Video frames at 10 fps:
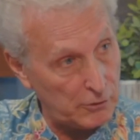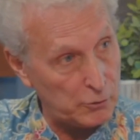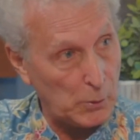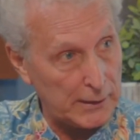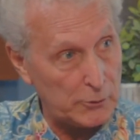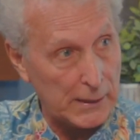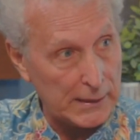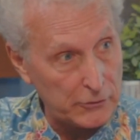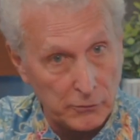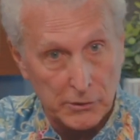
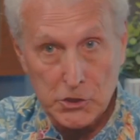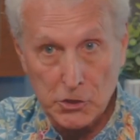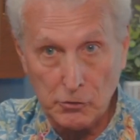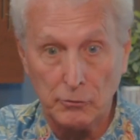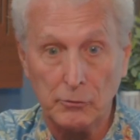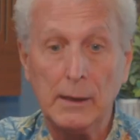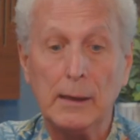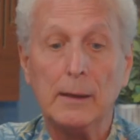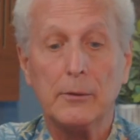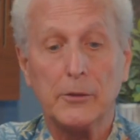2022, in June,
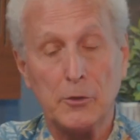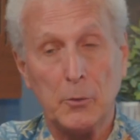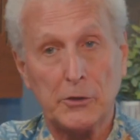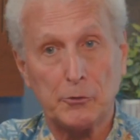the U.S.